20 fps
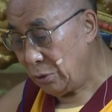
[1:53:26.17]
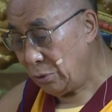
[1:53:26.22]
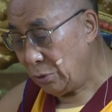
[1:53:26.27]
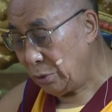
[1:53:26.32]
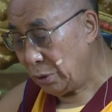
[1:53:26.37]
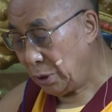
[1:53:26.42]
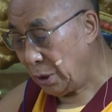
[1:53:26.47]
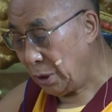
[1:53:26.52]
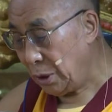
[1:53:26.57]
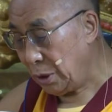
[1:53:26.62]

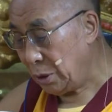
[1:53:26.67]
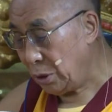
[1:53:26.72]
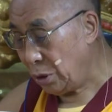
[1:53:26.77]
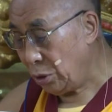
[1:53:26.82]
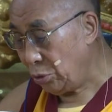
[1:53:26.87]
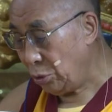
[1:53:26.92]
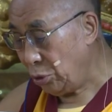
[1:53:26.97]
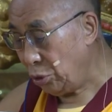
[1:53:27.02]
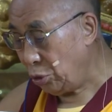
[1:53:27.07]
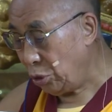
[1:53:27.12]
that
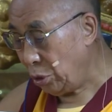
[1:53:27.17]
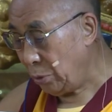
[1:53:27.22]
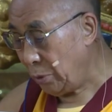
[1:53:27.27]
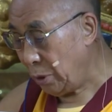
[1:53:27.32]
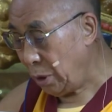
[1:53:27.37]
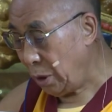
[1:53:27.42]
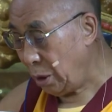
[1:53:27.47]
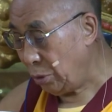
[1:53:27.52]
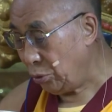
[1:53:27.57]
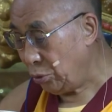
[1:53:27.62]
serve as
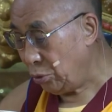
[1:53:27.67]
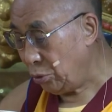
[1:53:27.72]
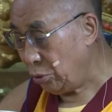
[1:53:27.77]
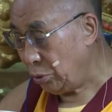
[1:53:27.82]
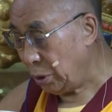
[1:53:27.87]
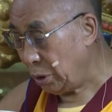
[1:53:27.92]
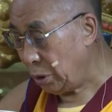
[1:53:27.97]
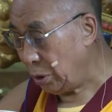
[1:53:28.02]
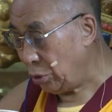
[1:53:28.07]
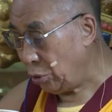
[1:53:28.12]
antidote to
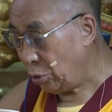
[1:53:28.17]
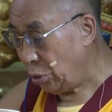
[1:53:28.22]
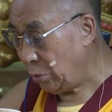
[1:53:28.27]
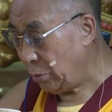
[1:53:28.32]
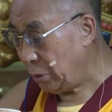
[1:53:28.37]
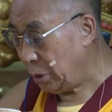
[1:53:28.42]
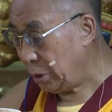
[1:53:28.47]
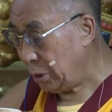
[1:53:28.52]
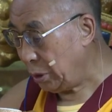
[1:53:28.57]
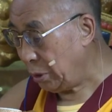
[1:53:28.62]
one's
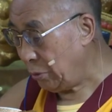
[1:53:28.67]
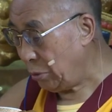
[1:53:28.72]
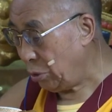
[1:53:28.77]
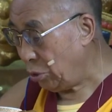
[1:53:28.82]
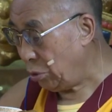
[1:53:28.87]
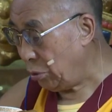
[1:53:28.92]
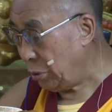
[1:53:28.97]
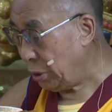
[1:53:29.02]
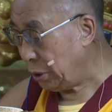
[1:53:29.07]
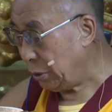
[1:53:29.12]

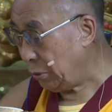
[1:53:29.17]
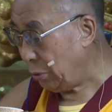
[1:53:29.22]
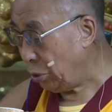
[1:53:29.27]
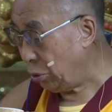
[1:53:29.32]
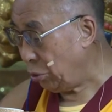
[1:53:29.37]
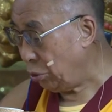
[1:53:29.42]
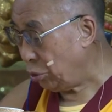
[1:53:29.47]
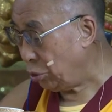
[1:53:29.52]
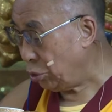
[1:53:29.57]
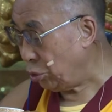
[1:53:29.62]
predominant contact
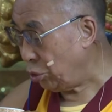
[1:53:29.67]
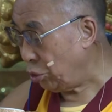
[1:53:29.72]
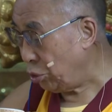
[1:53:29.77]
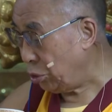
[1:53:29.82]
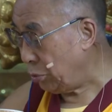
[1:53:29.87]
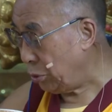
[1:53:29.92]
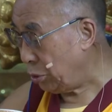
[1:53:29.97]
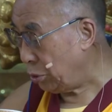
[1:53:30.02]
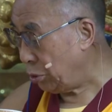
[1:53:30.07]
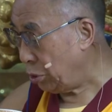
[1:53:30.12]
in previous
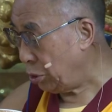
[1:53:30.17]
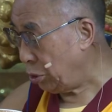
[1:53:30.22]
lives: